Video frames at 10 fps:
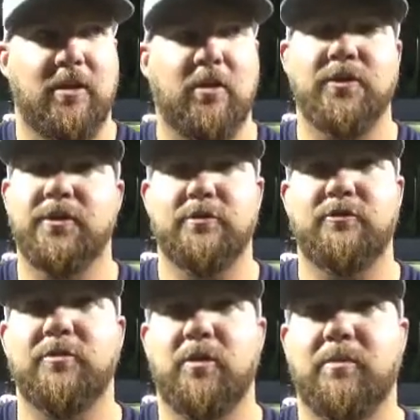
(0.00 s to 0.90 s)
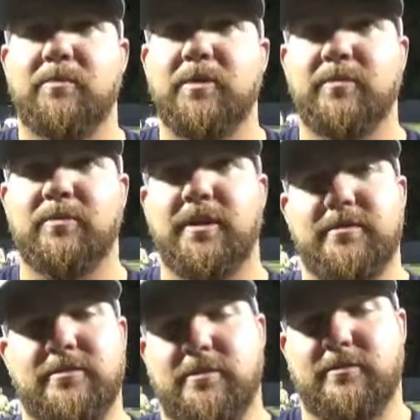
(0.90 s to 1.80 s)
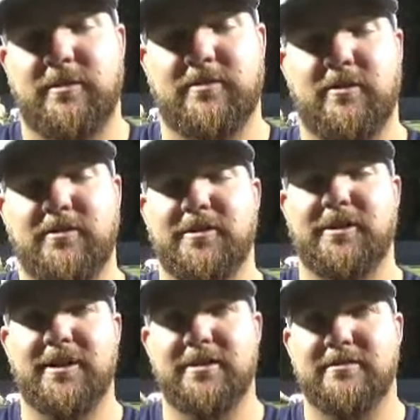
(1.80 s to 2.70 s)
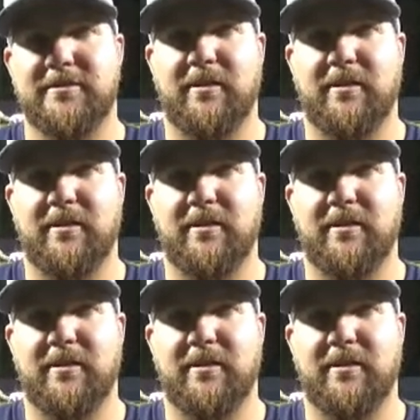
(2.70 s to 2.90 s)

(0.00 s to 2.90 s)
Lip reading: hard-nosed football being played. So that's all you can ask.